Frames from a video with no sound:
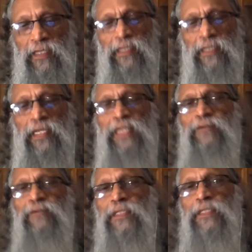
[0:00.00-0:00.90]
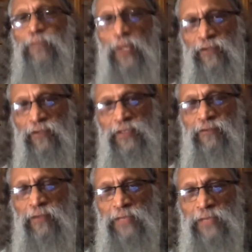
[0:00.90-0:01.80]
any further profit
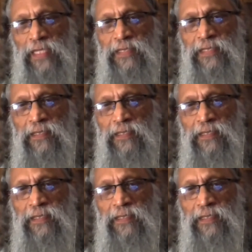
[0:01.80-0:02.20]
from that,